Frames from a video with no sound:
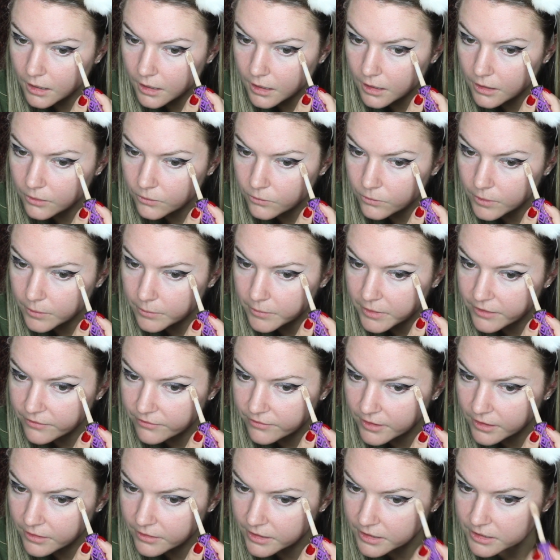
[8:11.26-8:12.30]
I don't want my
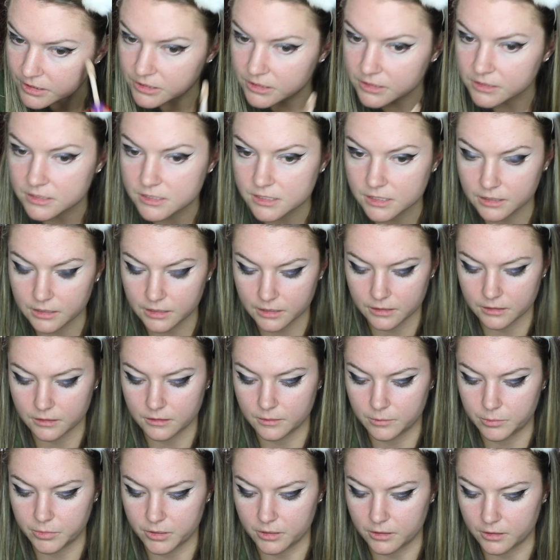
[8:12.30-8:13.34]
foundation to get
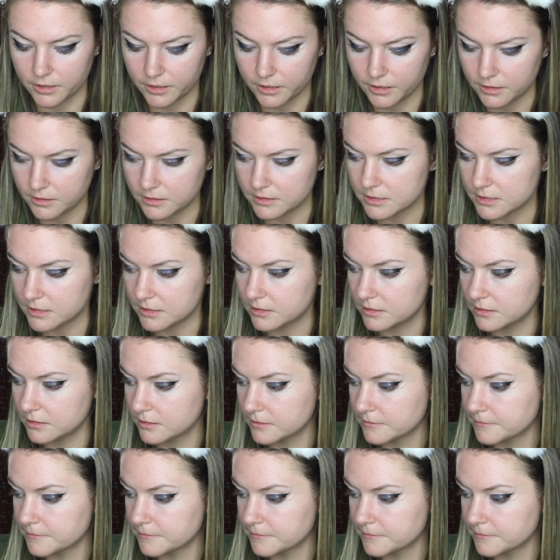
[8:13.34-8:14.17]
up on it.